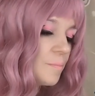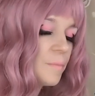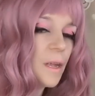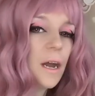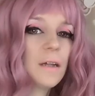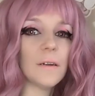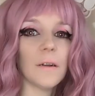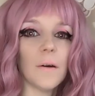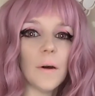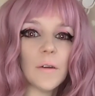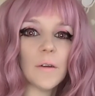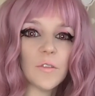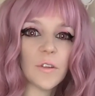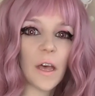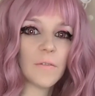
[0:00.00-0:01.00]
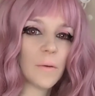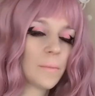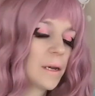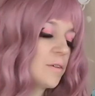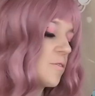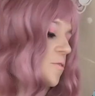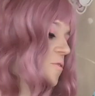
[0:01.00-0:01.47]
I don't know, I just have a
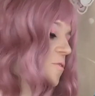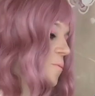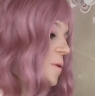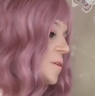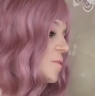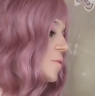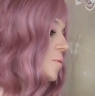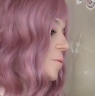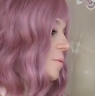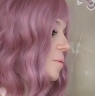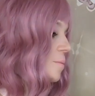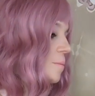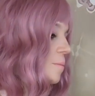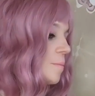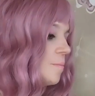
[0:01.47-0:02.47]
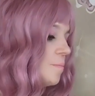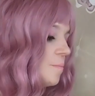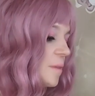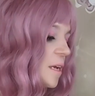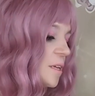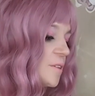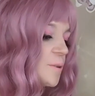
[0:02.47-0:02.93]
major sweet tooth.
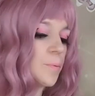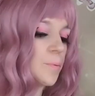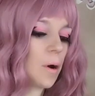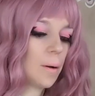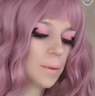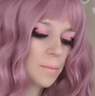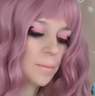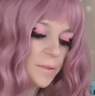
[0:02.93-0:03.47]
It's a problem